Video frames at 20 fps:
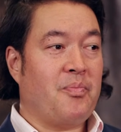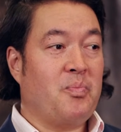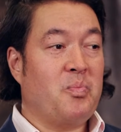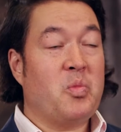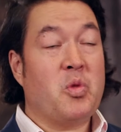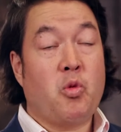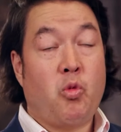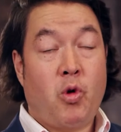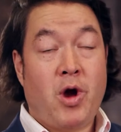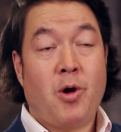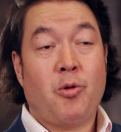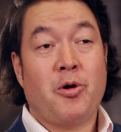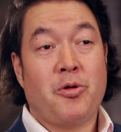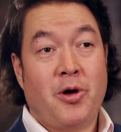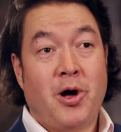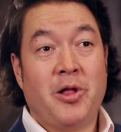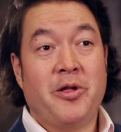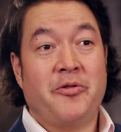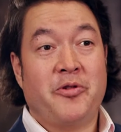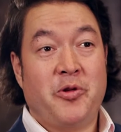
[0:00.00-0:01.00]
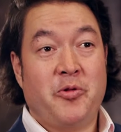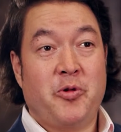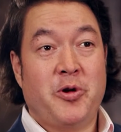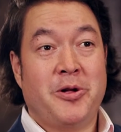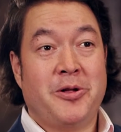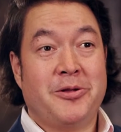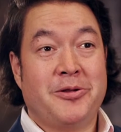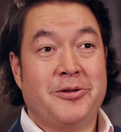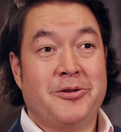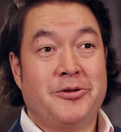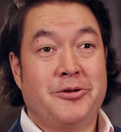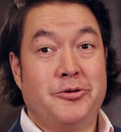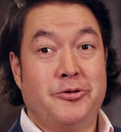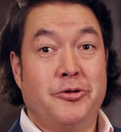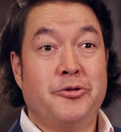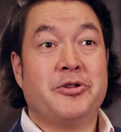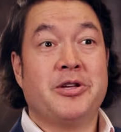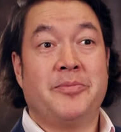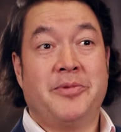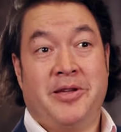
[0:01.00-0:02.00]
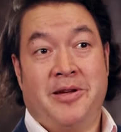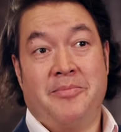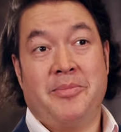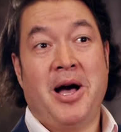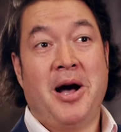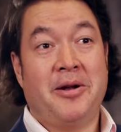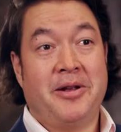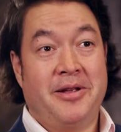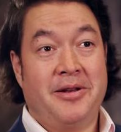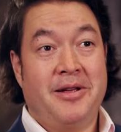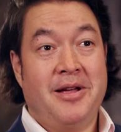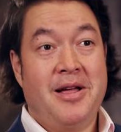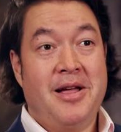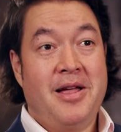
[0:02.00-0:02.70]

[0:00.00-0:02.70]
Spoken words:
wherewithal, if you will, to do something about it.